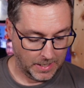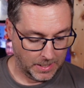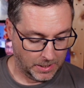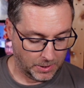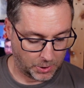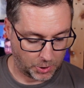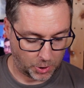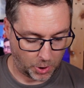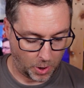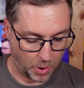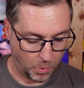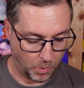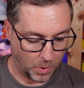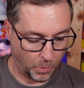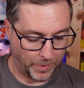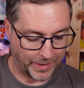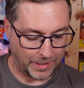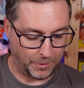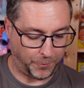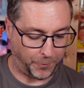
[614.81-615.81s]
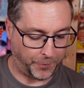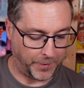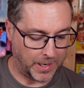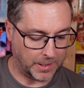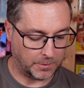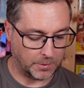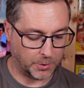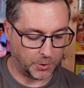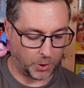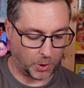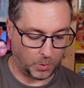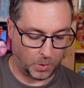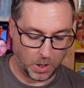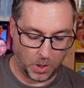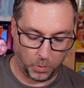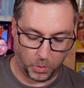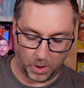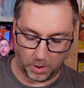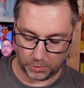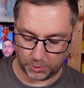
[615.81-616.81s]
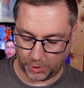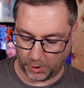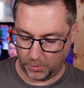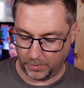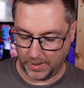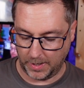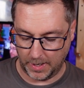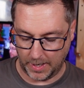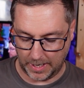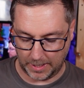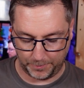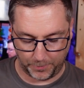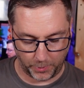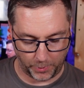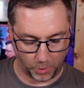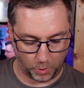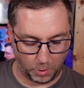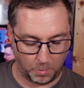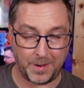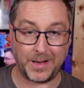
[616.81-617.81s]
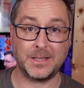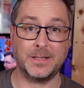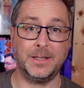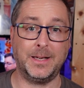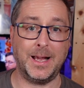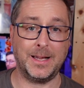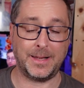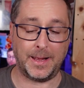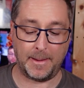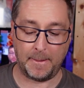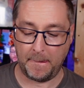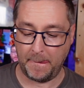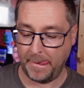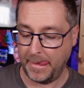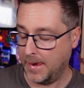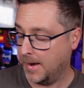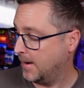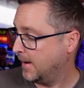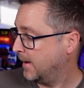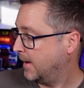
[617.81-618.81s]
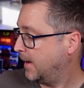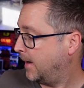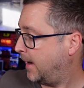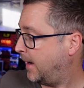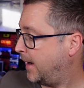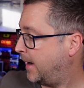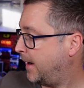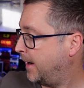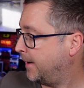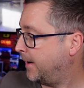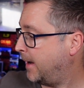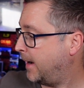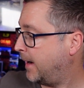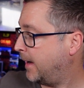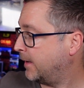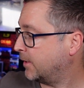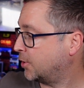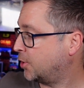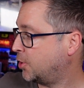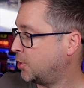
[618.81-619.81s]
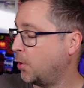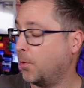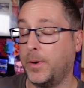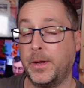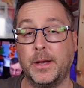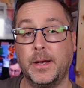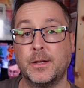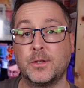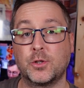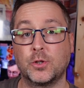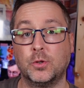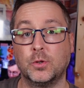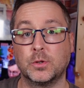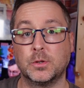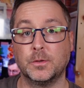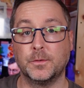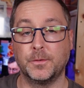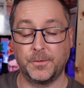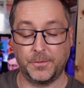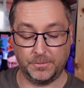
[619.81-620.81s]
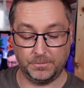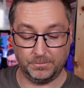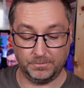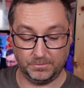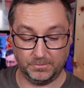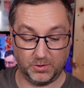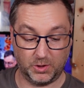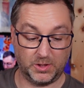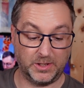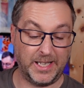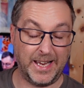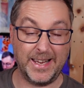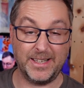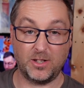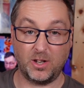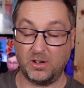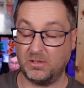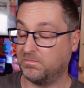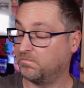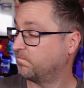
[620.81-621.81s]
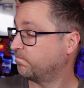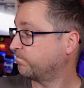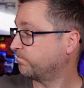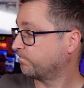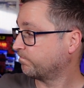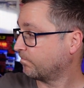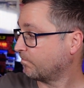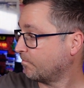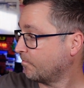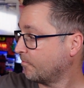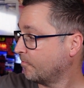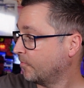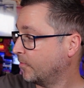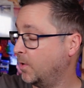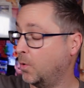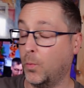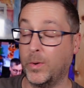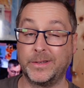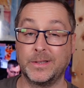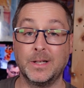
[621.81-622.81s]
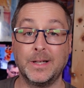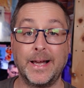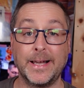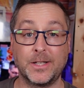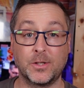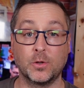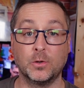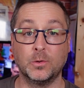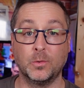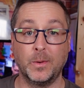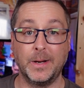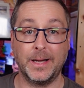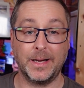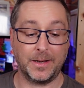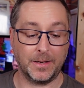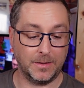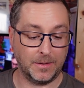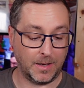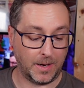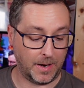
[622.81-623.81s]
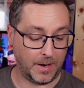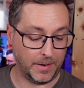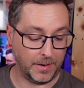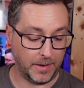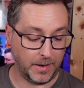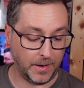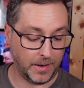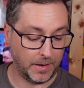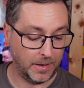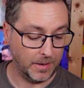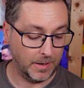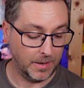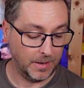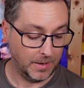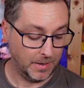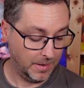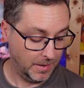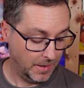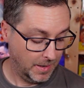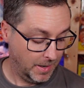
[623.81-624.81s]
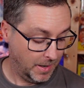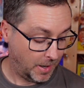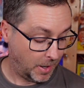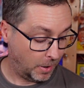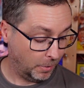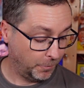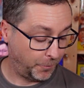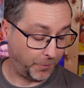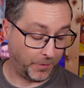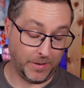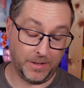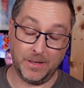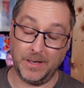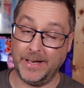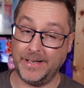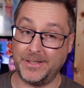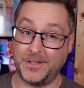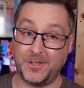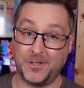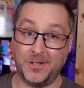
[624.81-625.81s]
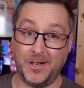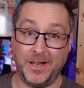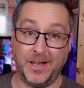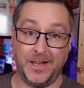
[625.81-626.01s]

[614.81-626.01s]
So without further ado, what I'll do, I'll put it all back together and I'll show you this sort of turned on with the lights all working, and hopefully it's